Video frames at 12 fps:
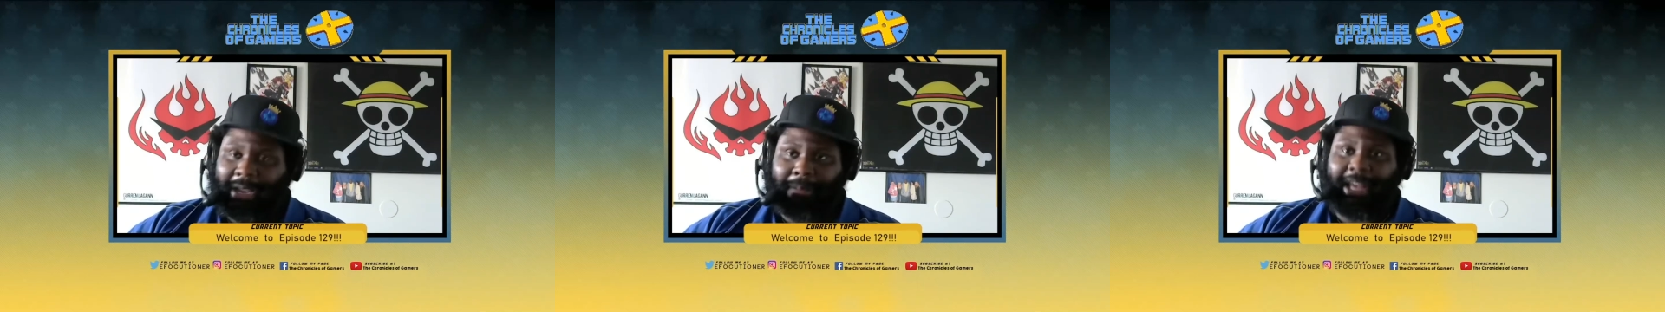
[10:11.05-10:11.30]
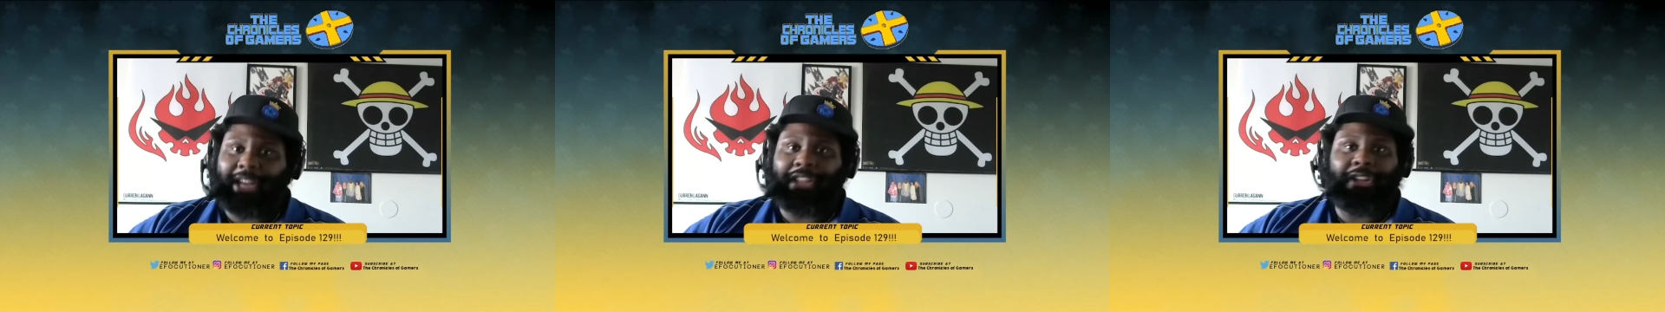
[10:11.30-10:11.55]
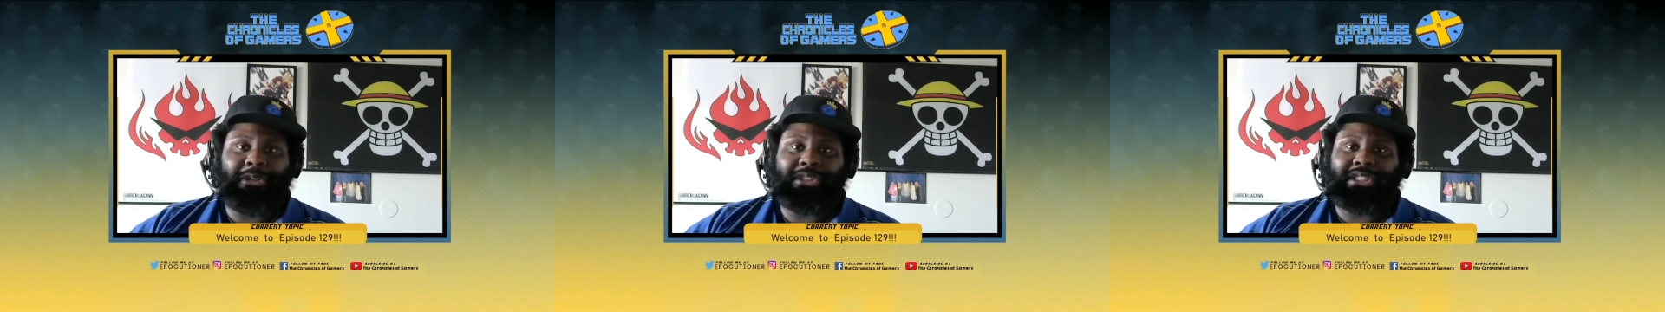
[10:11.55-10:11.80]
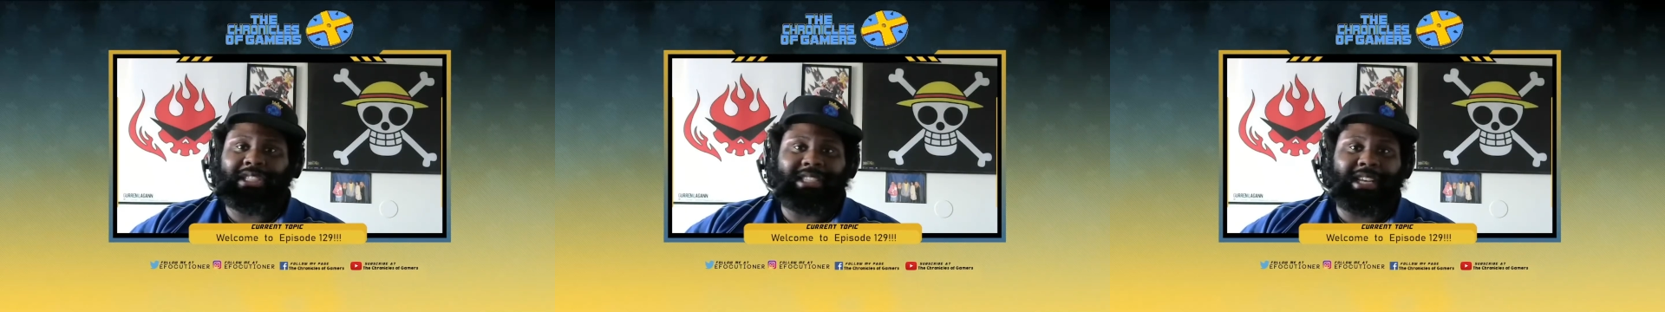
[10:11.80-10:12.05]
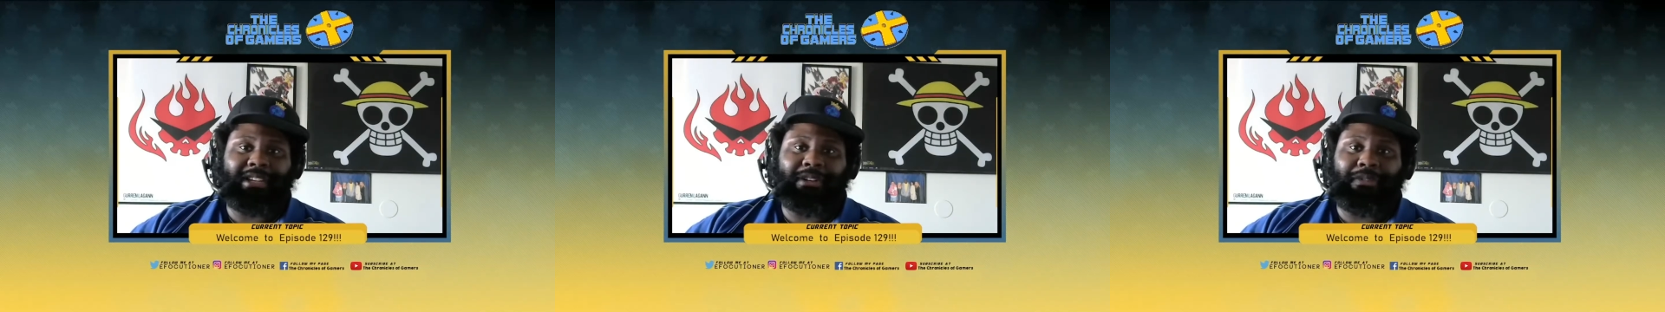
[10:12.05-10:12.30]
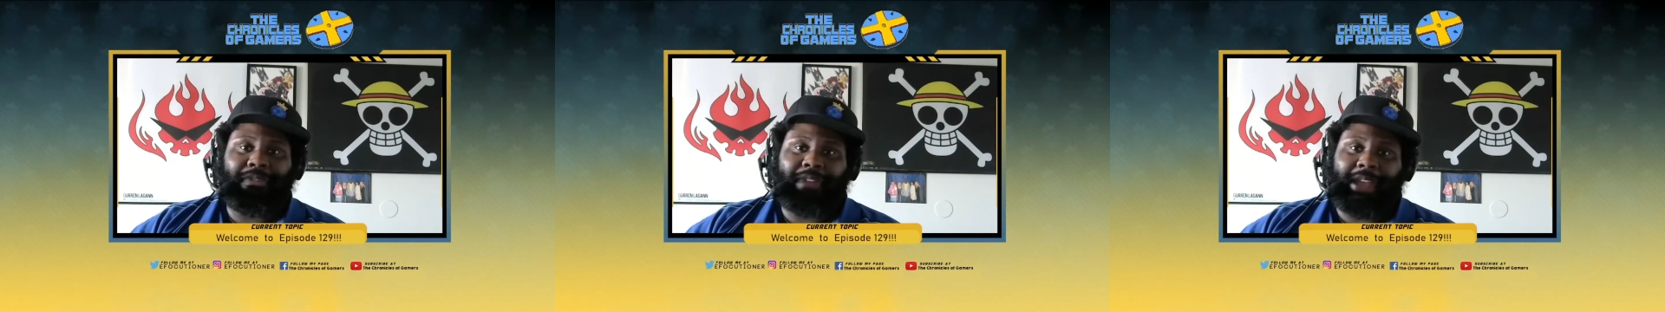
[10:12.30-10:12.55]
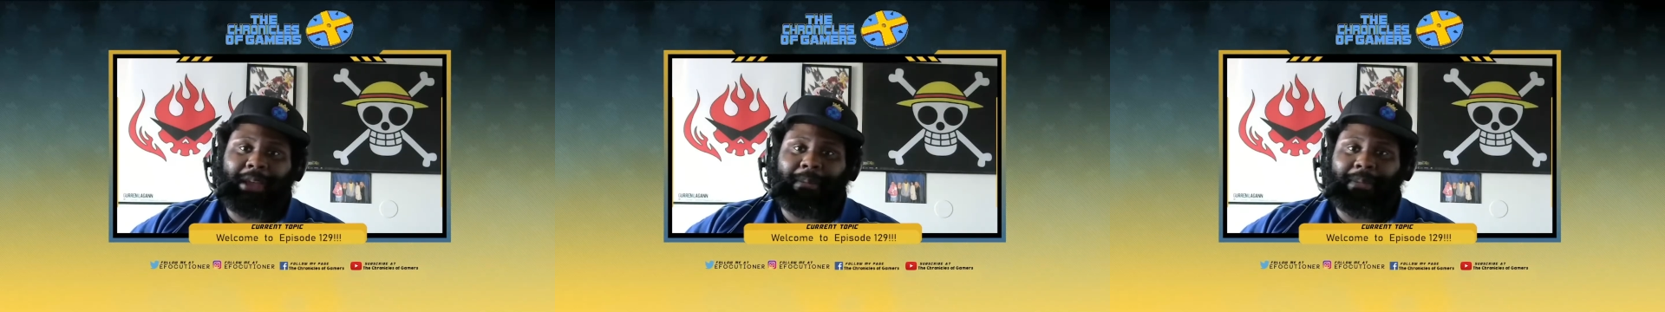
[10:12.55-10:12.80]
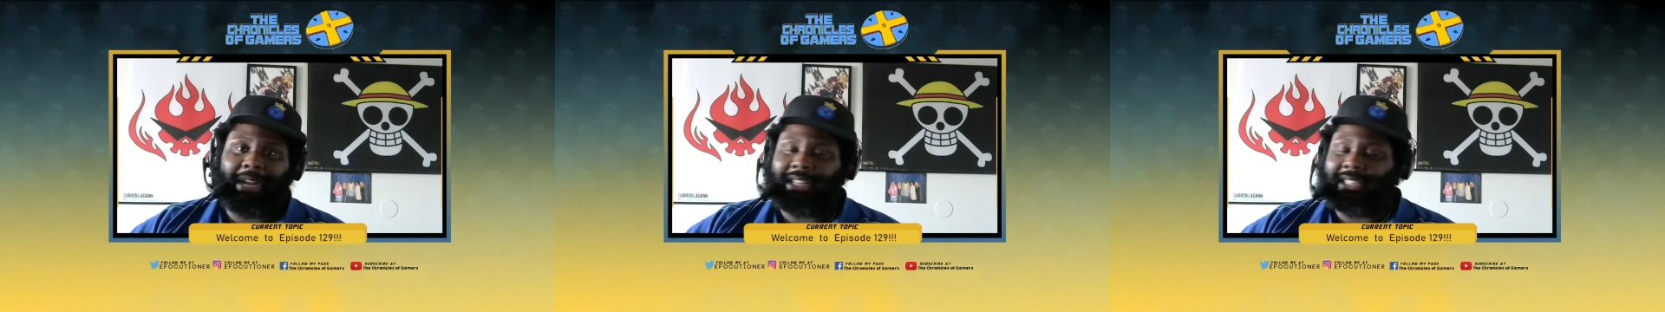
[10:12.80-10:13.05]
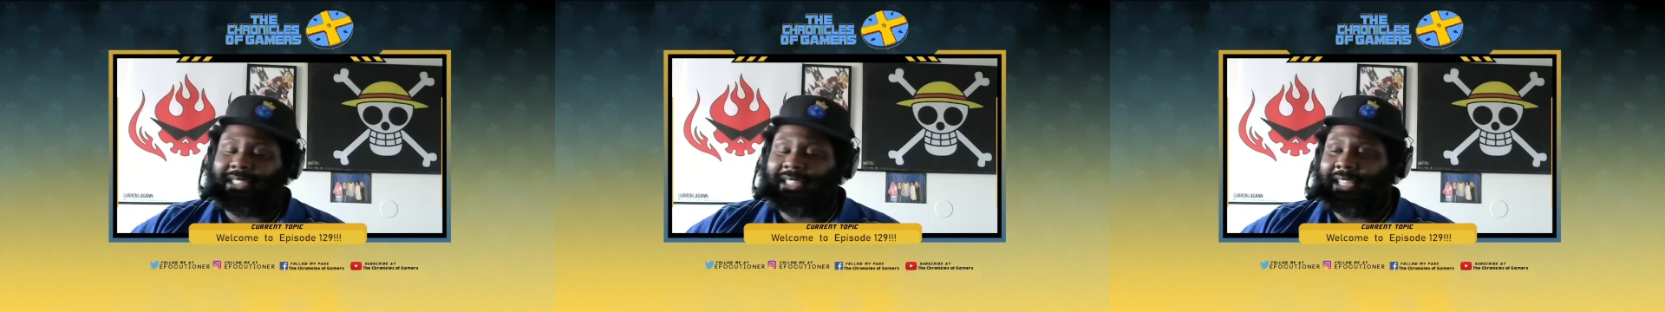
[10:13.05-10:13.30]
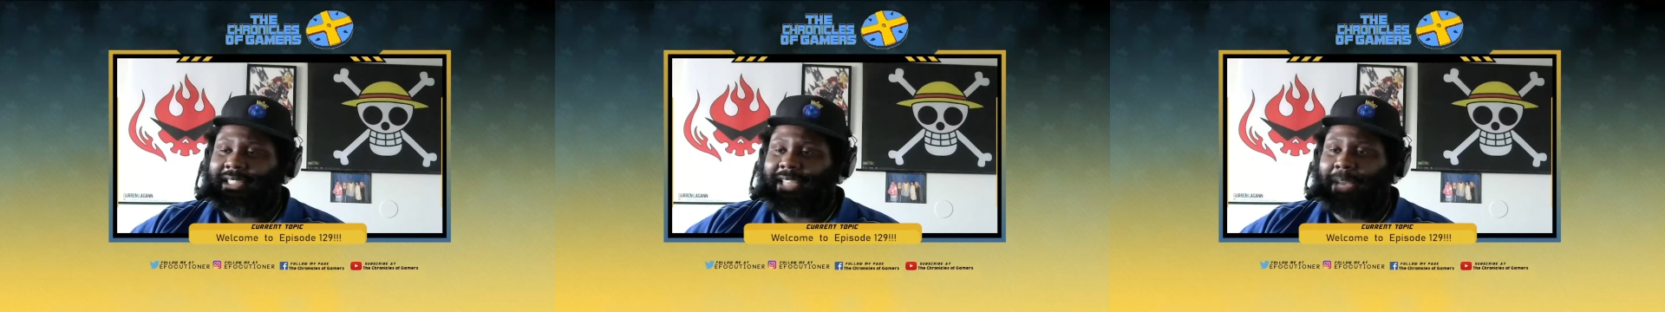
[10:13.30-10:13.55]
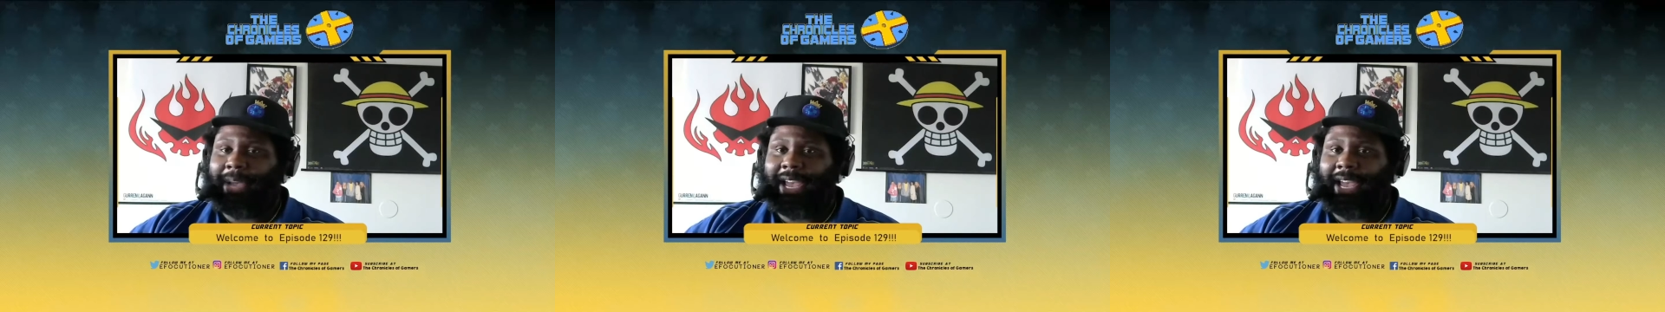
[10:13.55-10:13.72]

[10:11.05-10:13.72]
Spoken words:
Nintendo fan, but at the same time,